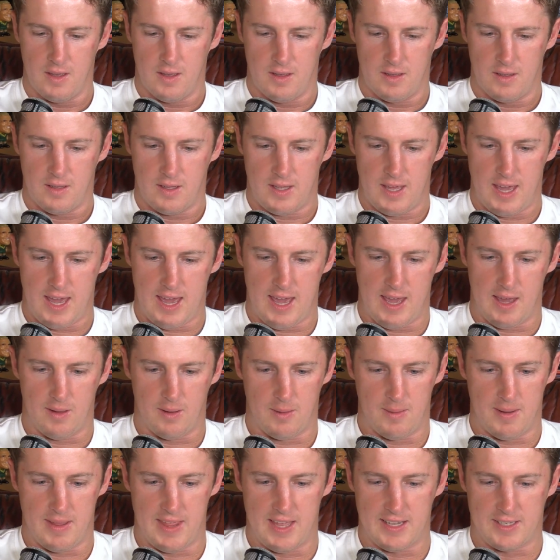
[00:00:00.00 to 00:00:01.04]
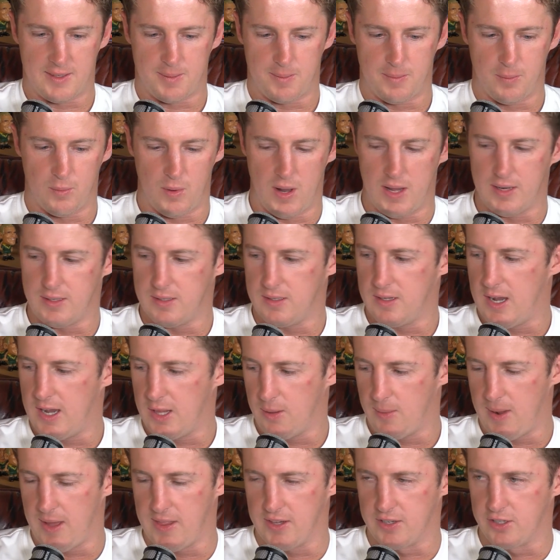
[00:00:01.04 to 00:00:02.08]
Yeah, I mean, that's one,
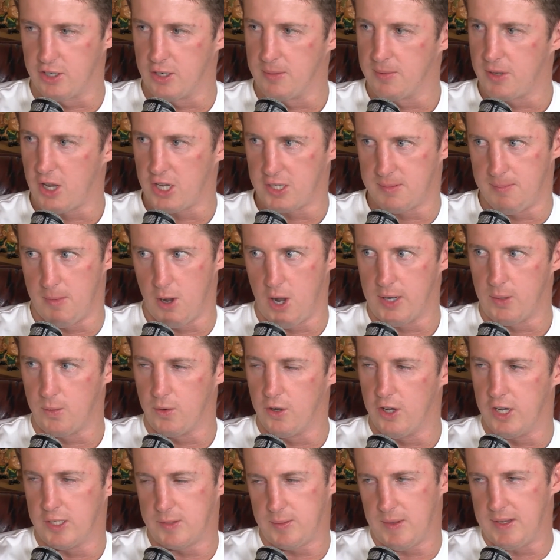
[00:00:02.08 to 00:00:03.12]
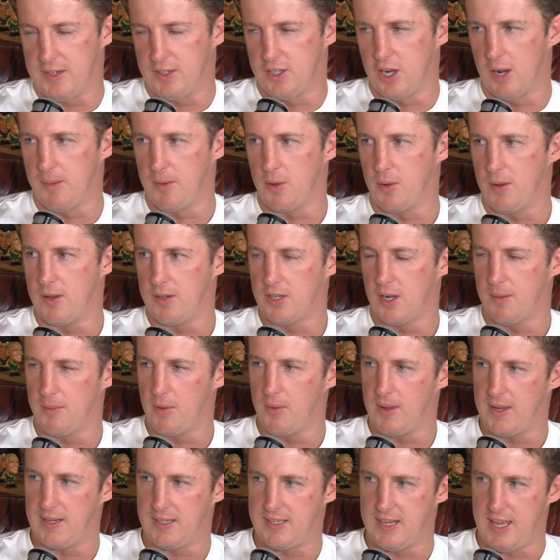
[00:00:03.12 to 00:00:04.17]
the way the Supercoach mind works. When Tommy
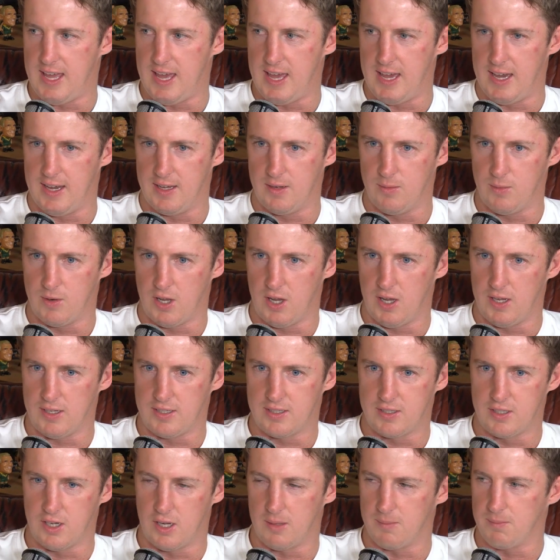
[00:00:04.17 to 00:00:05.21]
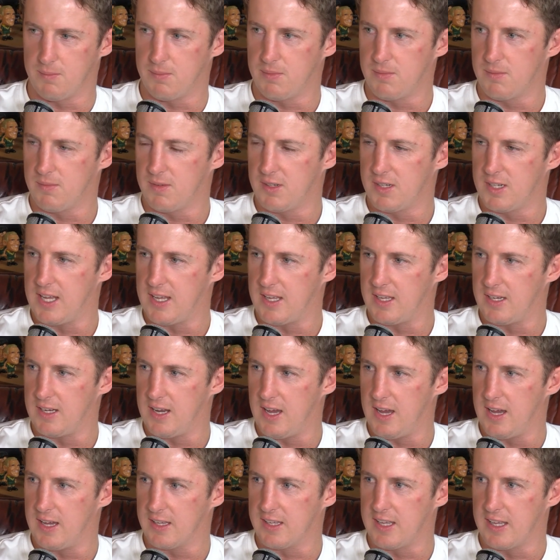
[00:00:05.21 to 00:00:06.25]
went down, when I stopped kicking
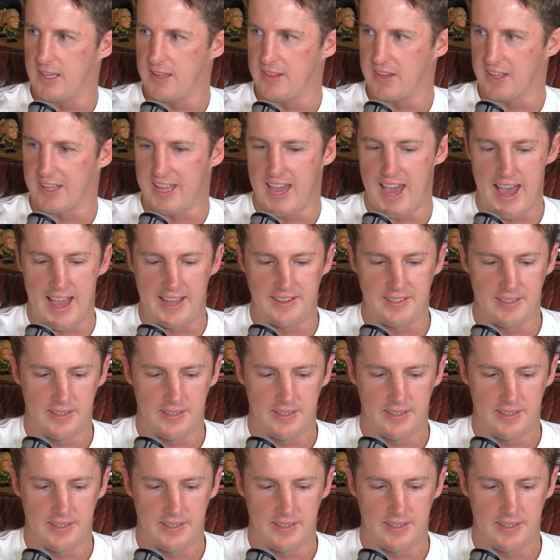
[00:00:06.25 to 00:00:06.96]
the cat.